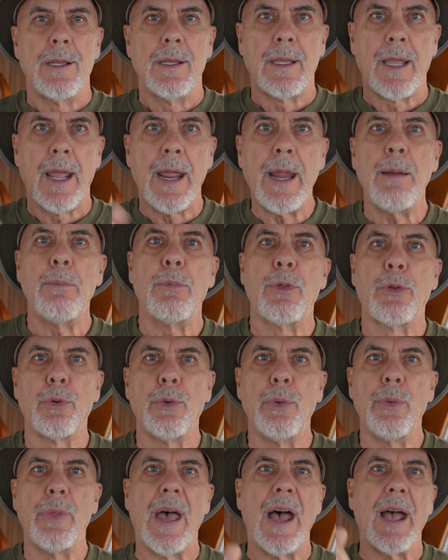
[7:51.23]
came
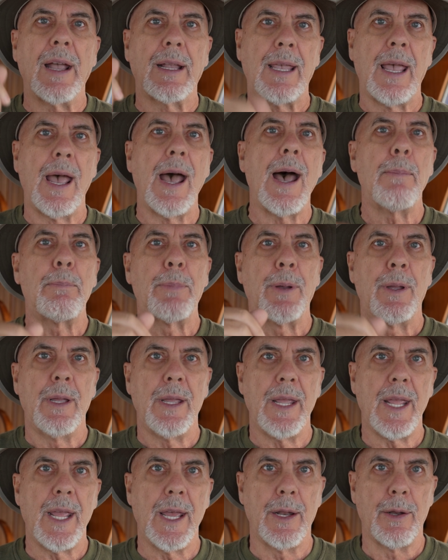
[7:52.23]
through that cap
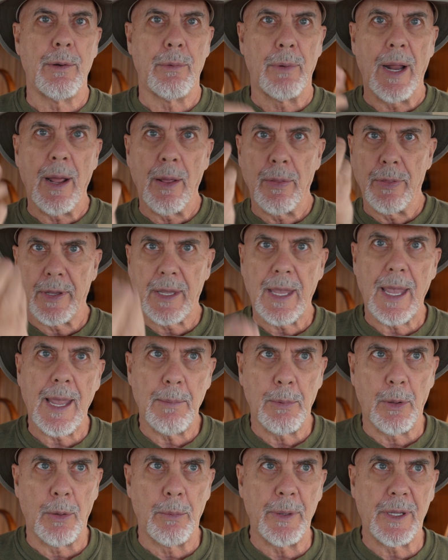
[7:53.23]
end around the
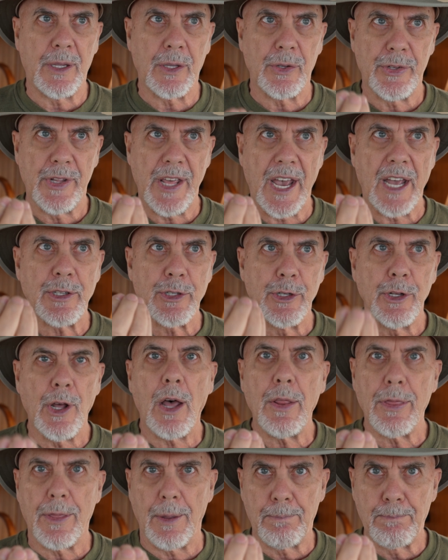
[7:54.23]
cable because that's
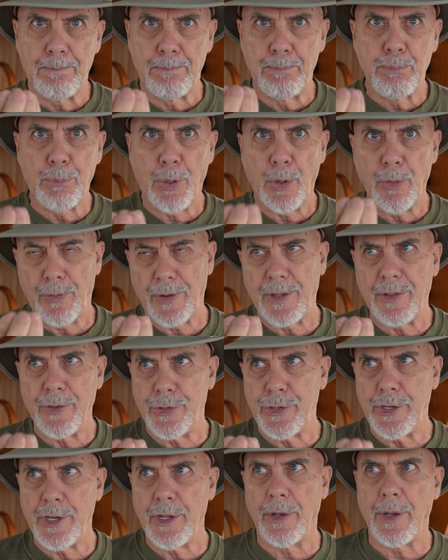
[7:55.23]
not the perfectly
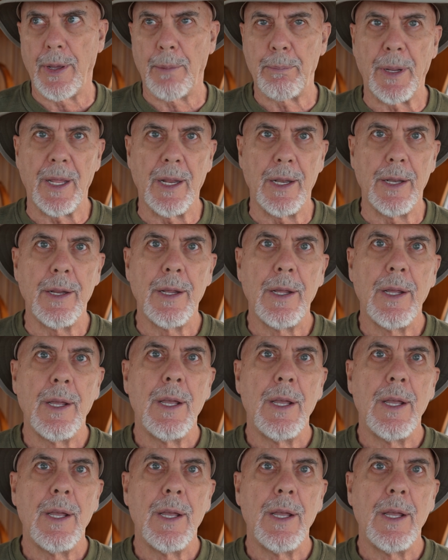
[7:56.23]
sealed up end,